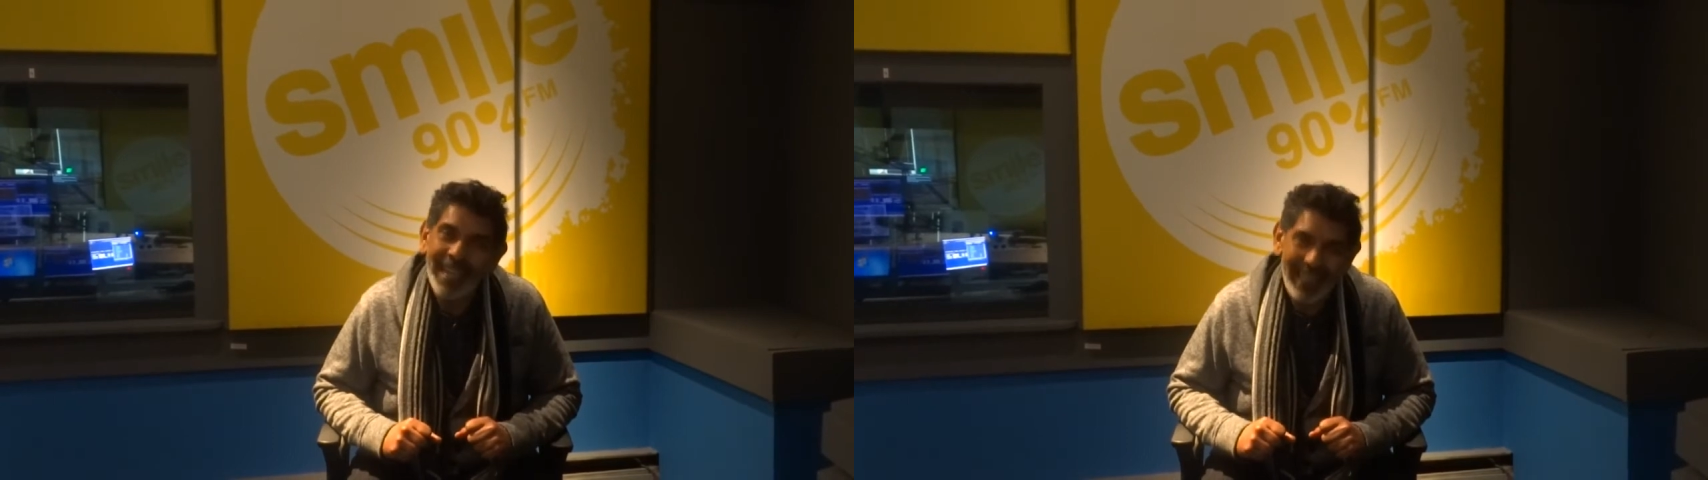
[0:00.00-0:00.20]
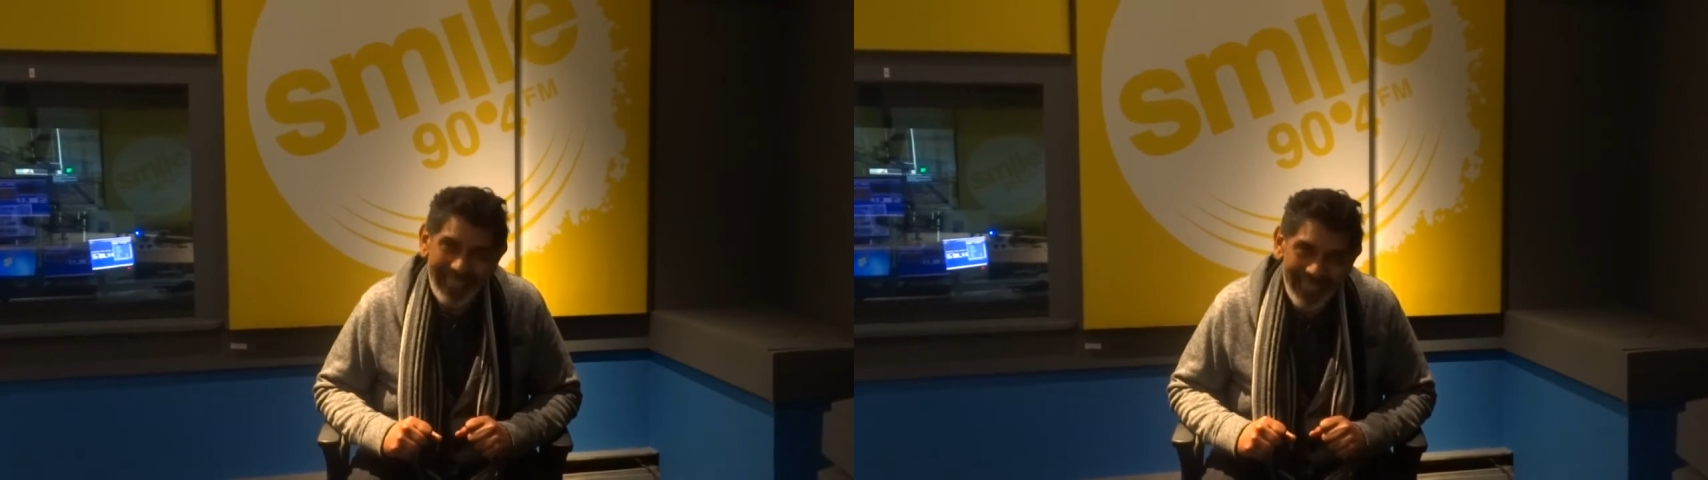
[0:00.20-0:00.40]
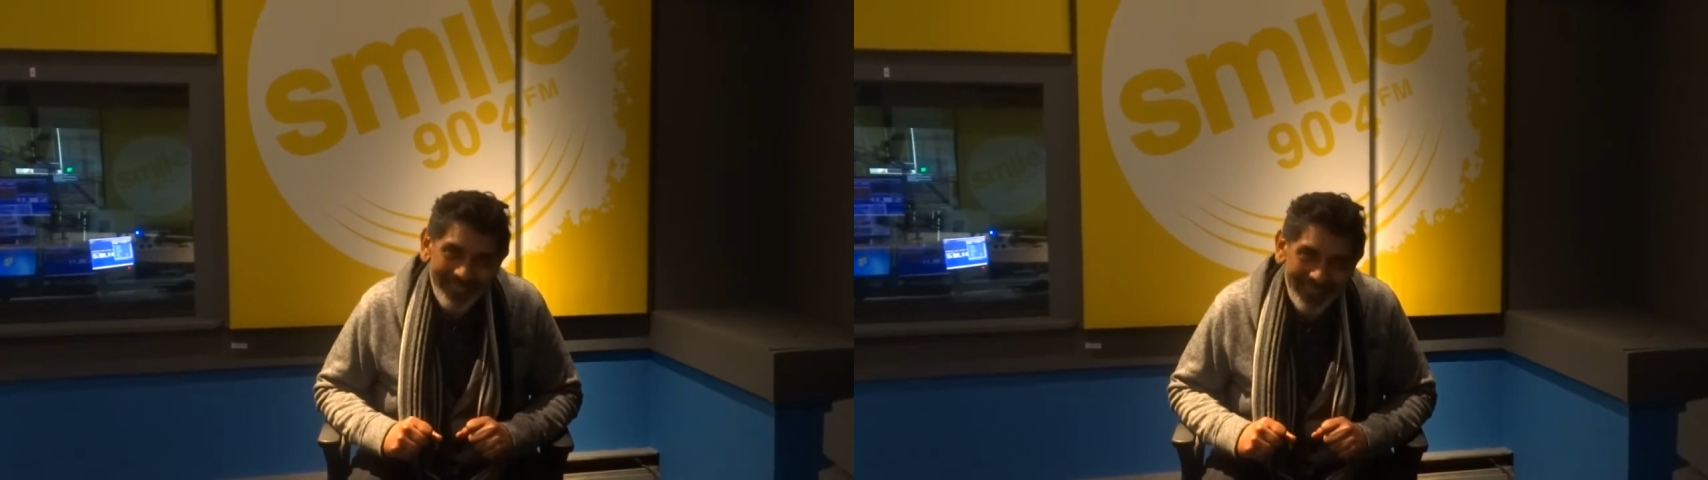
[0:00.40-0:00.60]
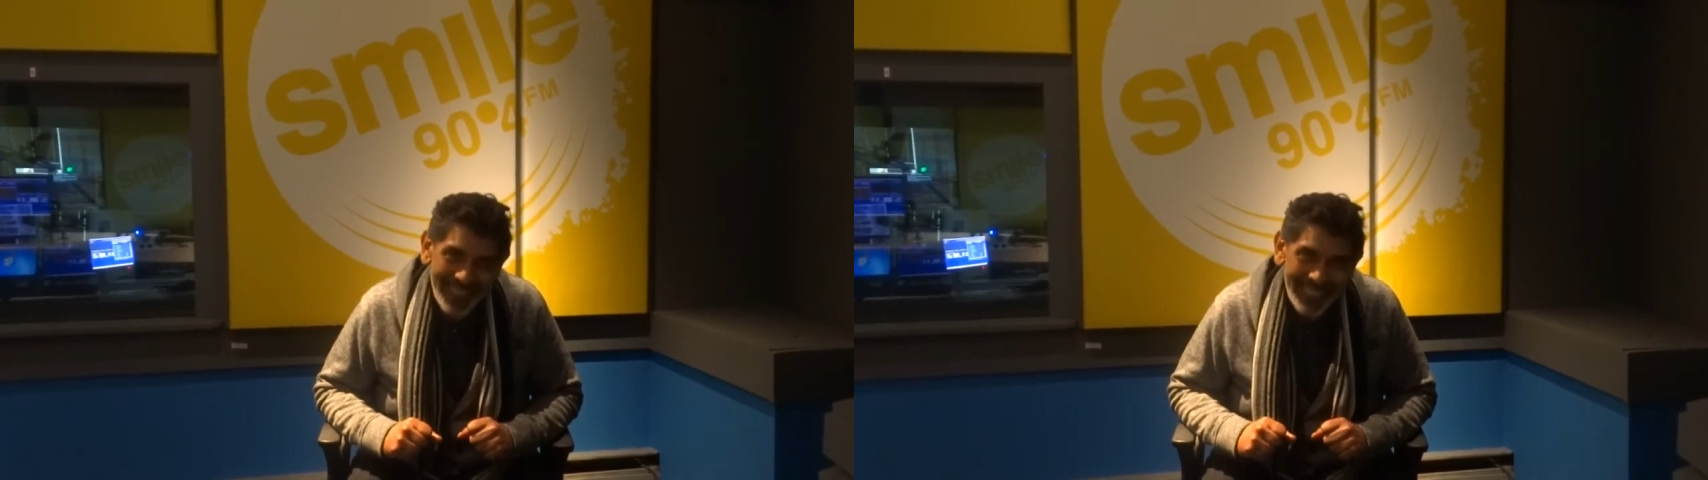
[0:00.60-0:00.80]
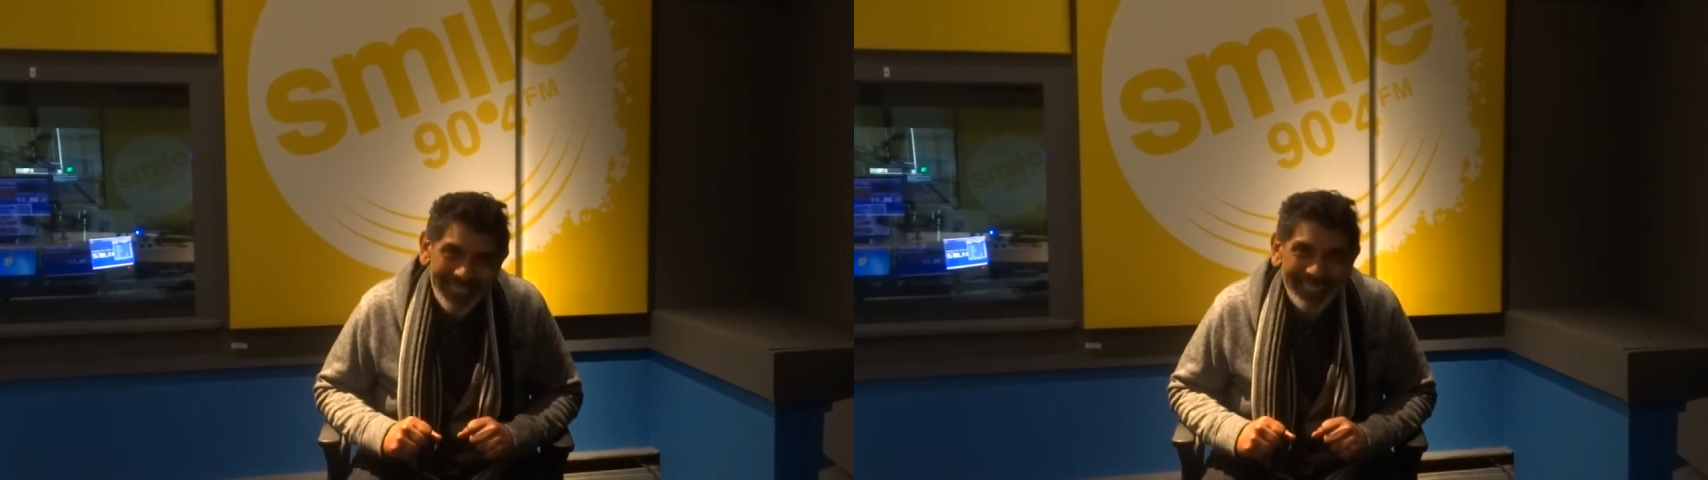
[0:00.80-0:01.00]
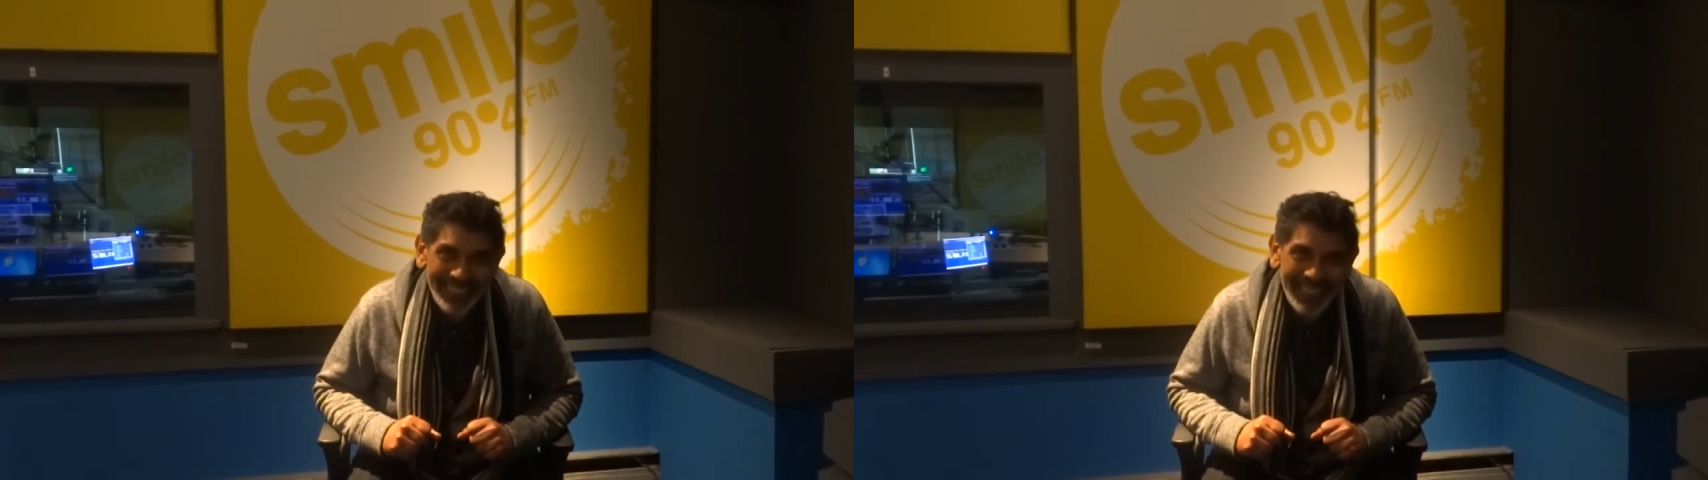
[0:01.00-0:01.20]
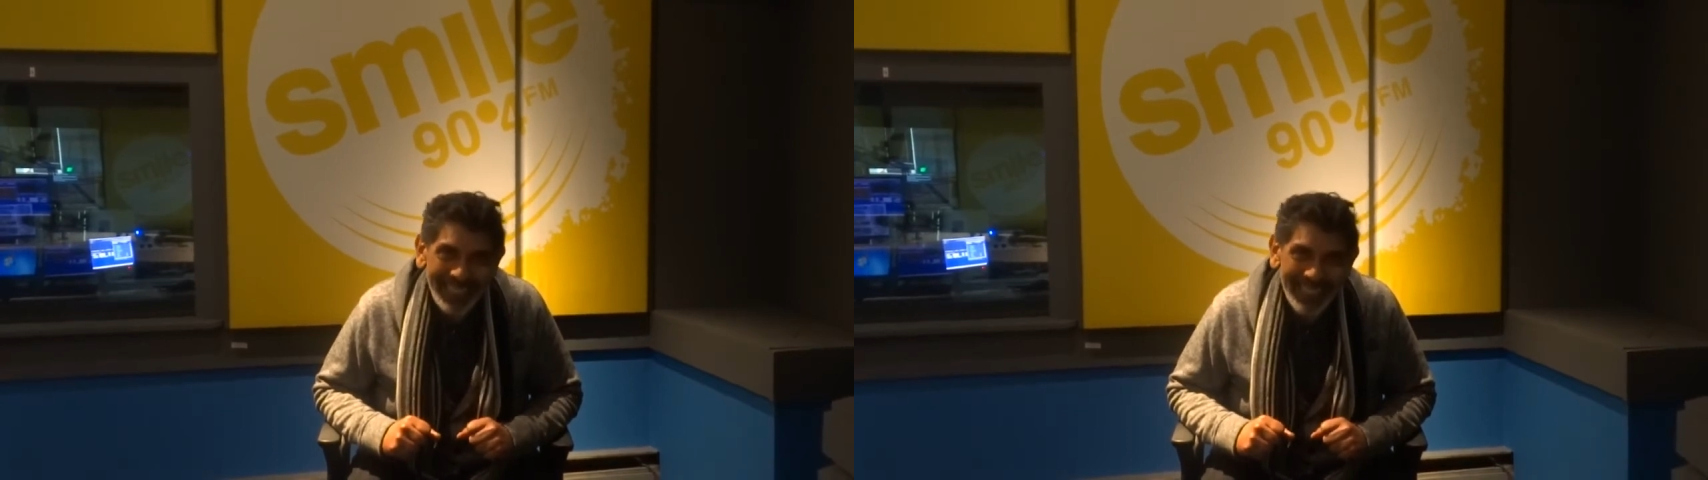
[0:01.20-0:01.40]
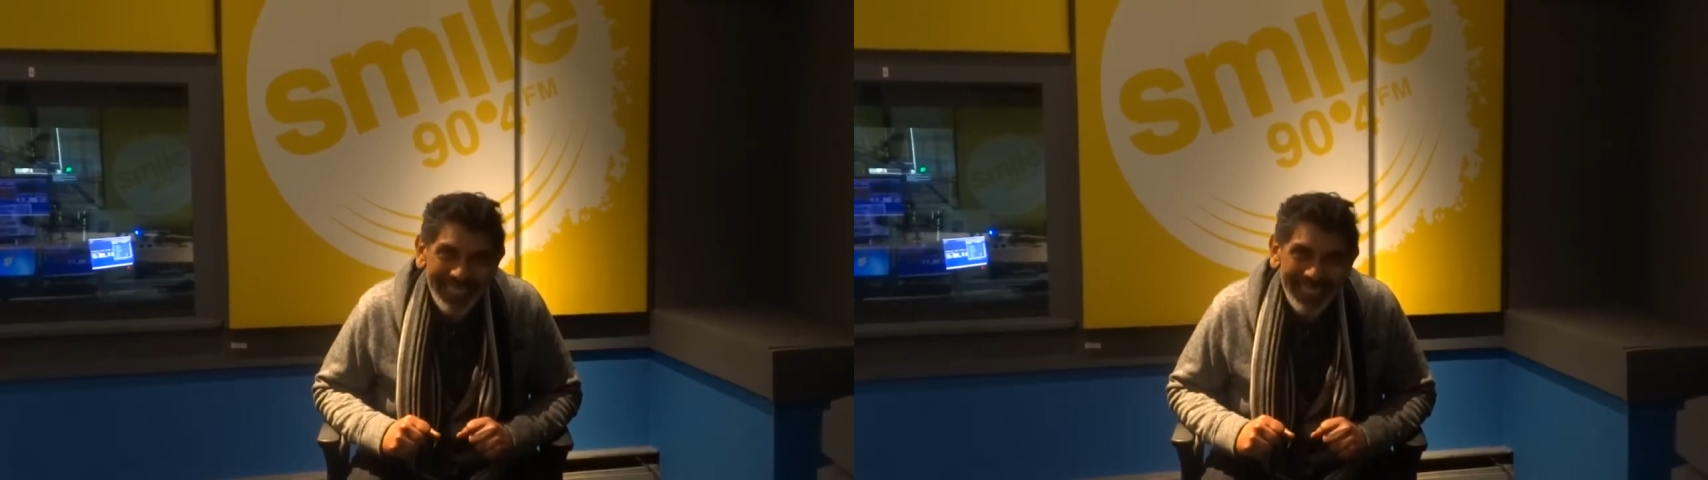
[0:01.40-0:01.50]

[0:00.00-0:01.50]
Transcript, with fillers: Lovely, don't you think?